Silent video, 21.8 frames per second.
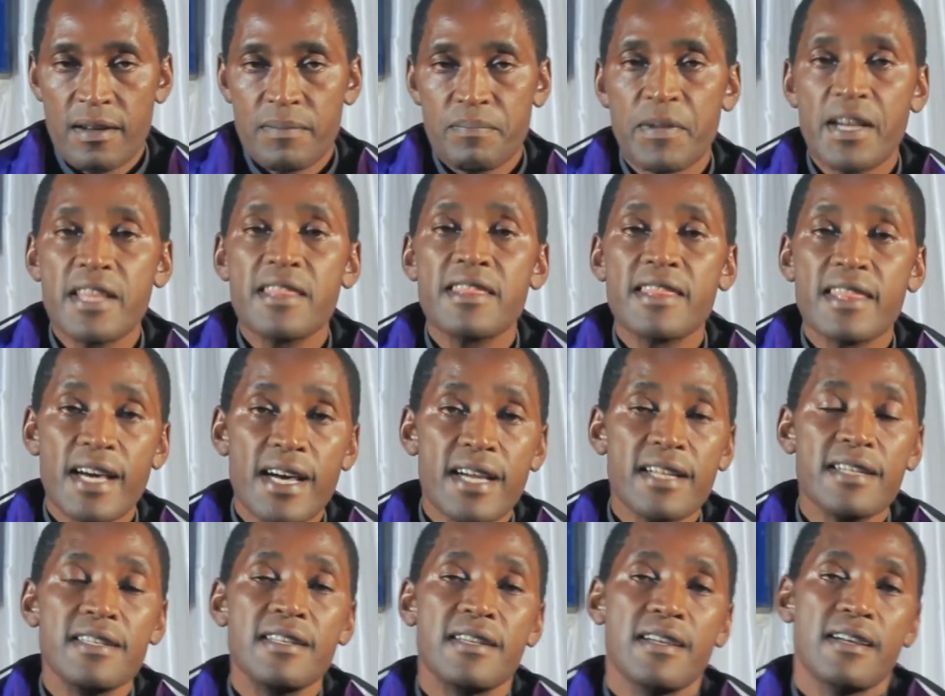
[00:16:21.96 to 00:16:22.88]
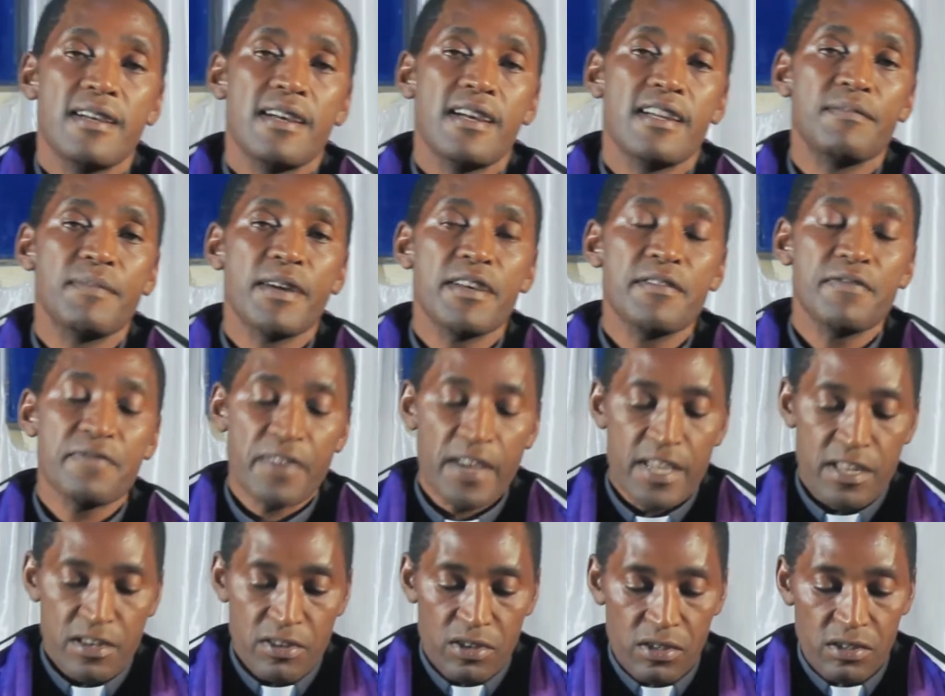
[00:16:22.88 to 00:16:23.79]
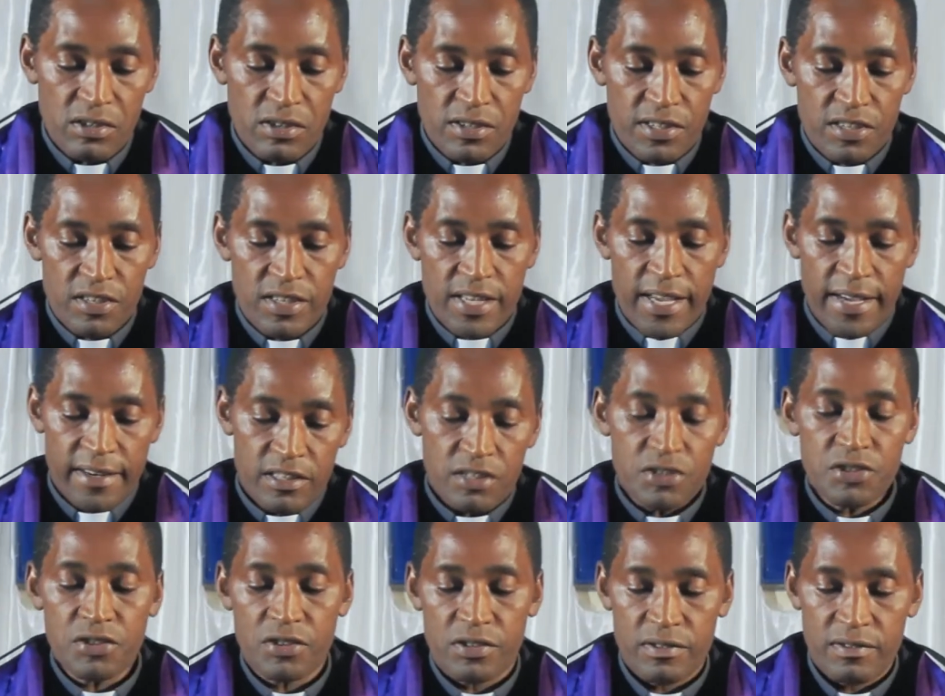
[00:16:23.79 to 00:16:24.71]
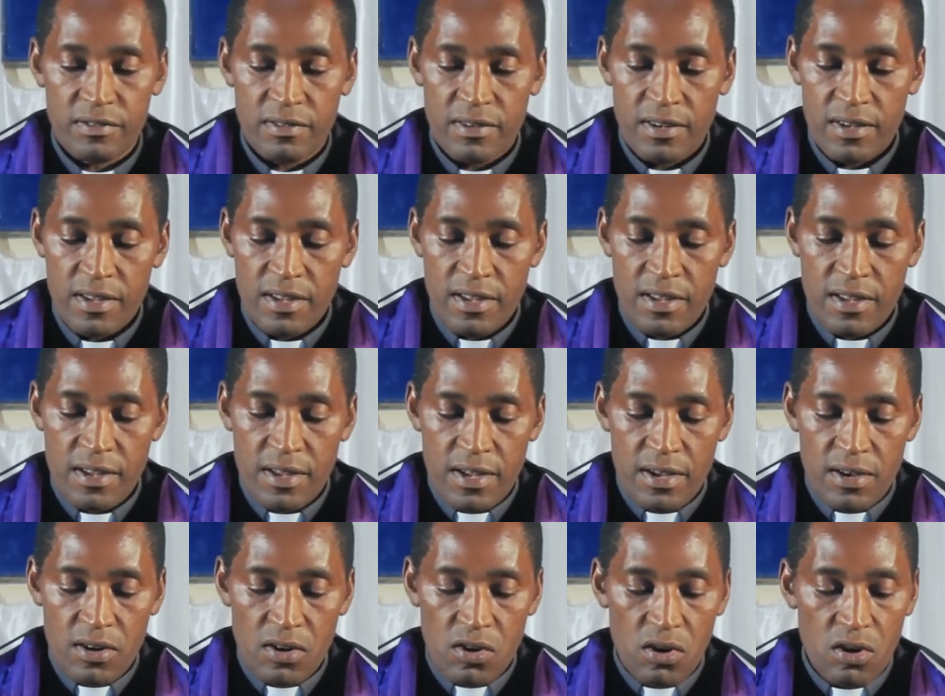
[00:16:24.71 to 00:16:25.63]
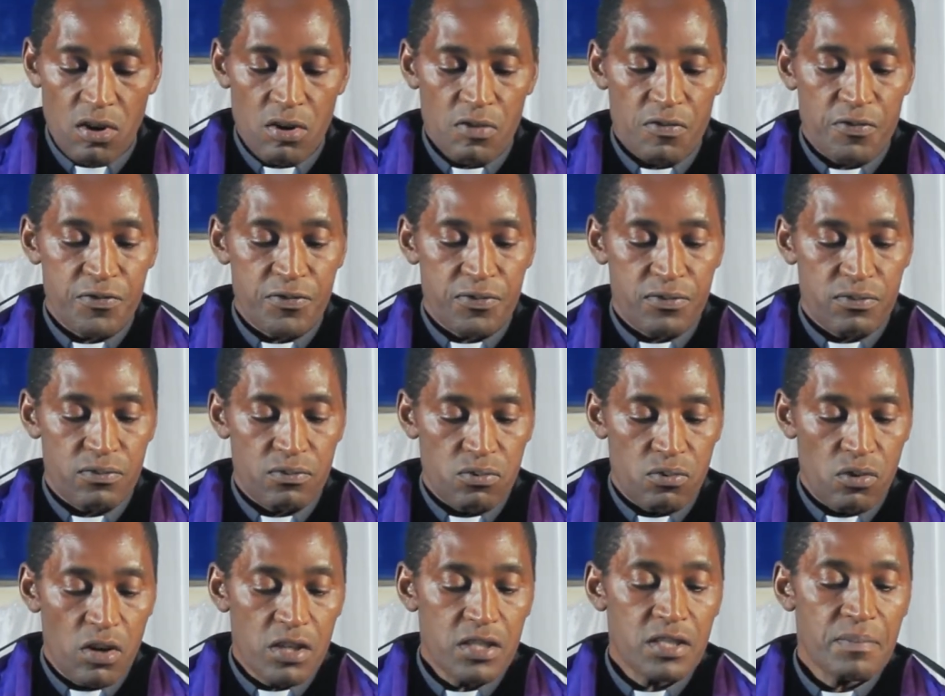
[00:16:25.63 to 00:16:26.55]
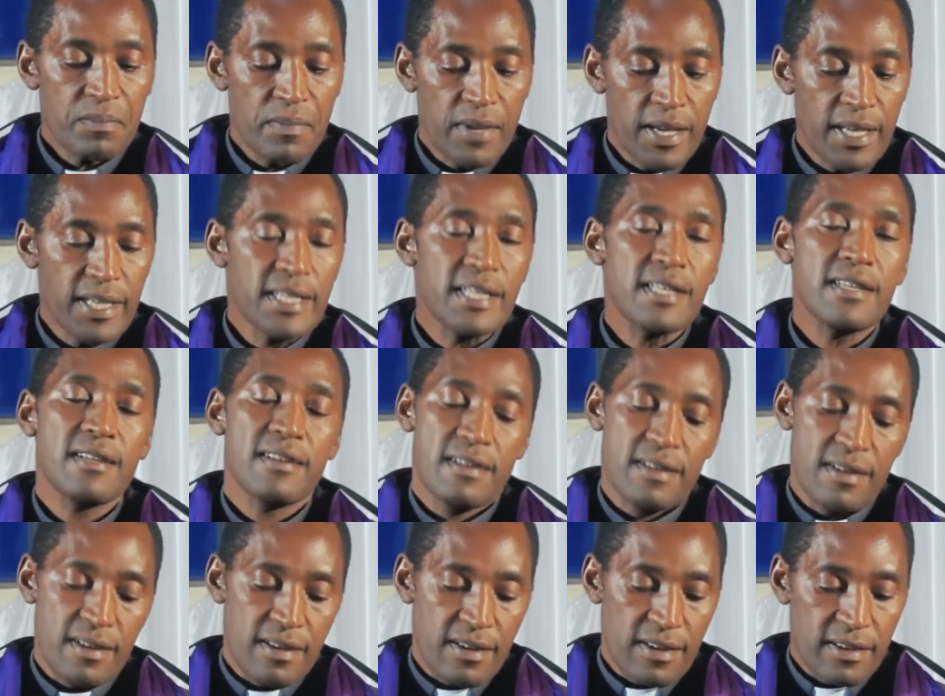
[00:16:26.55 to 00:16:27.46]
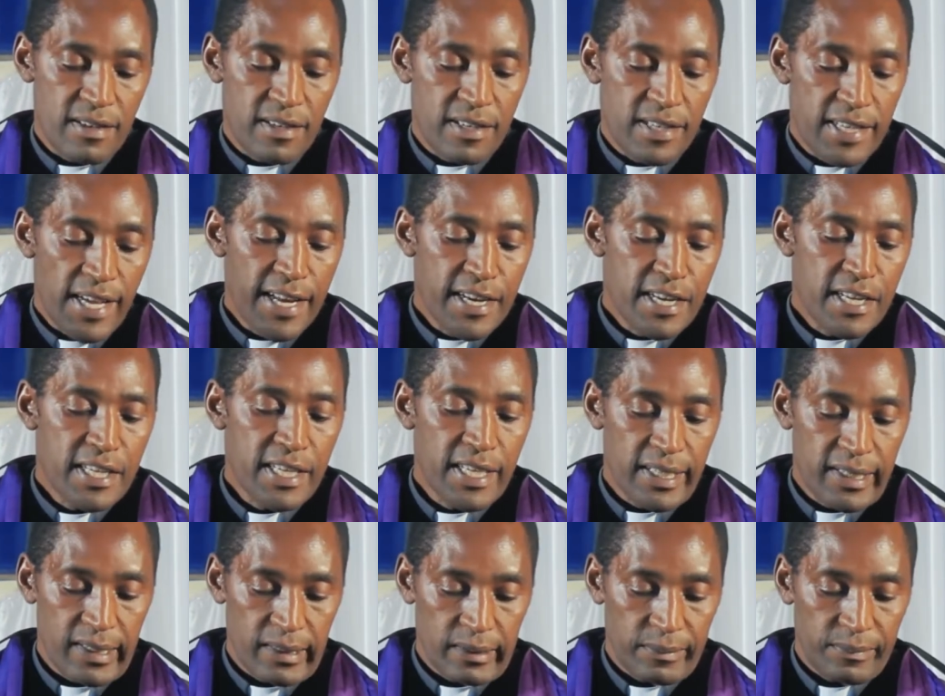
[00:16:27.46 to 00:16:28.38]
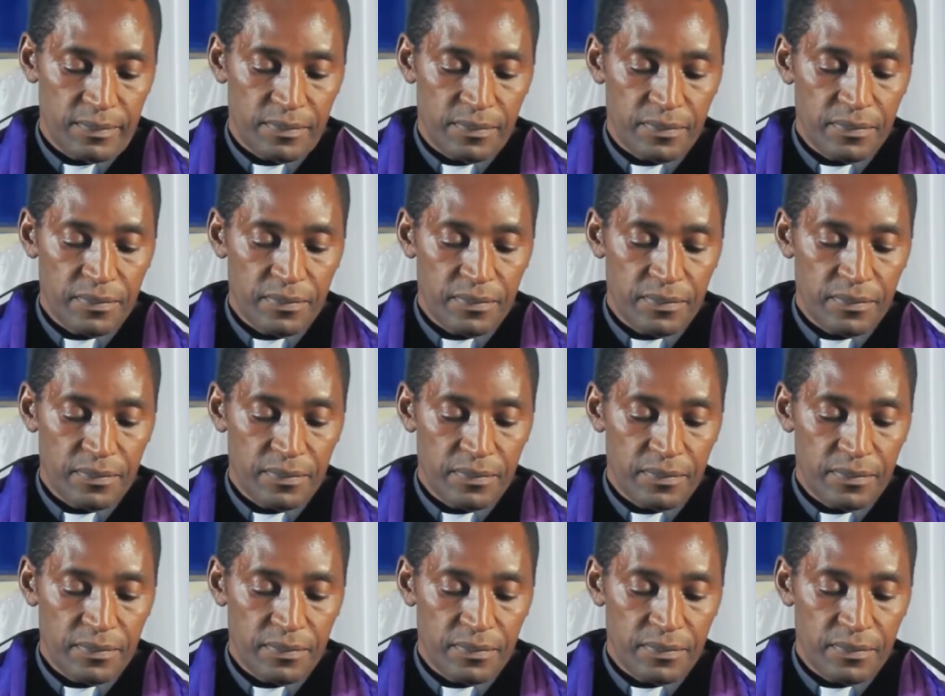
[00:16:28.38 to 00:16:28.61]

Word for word: My third and my final consideration of what made Daniel